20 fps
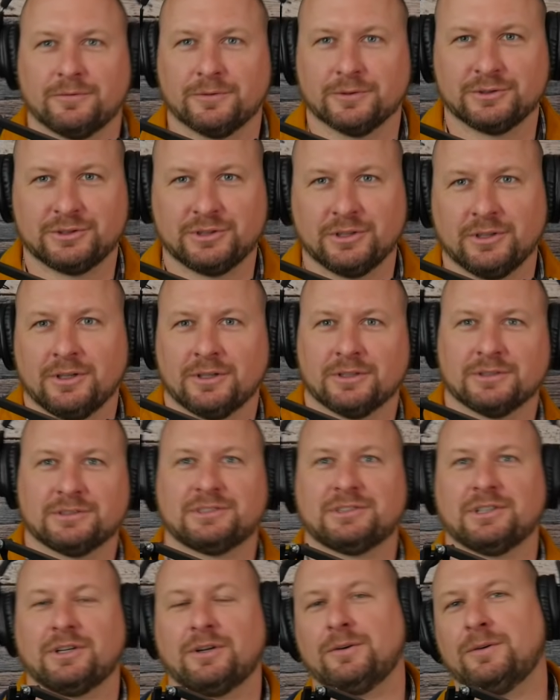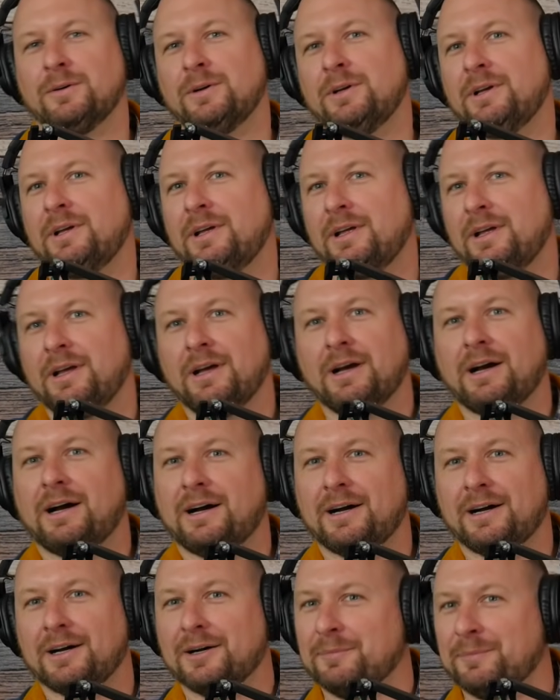for sure. So
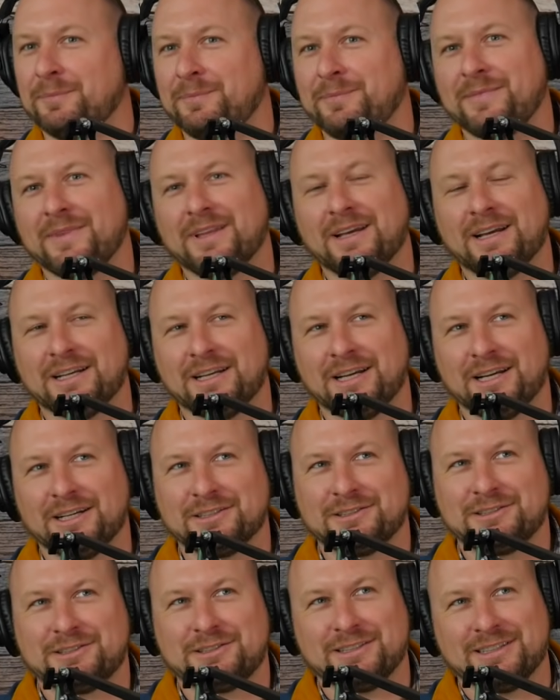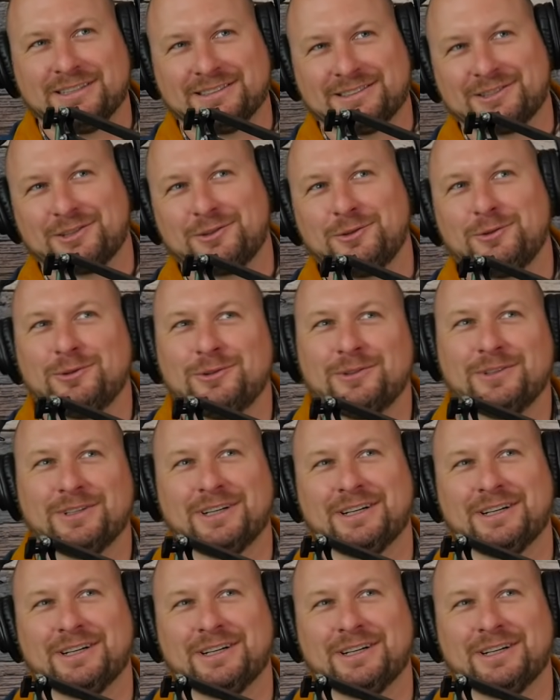um, it, it's it's cool.